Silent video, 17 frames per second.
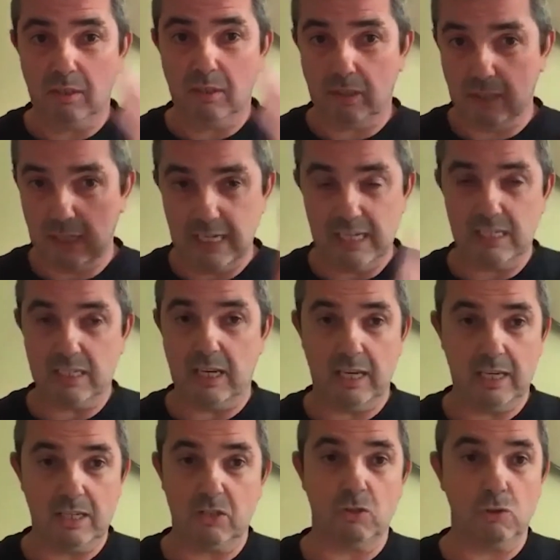And he
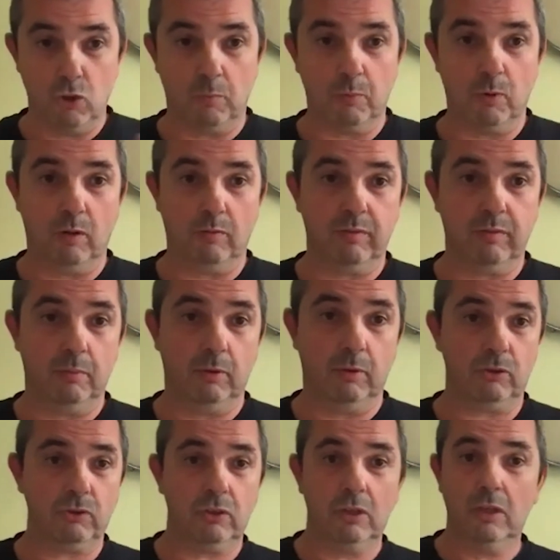says, jump off the bus.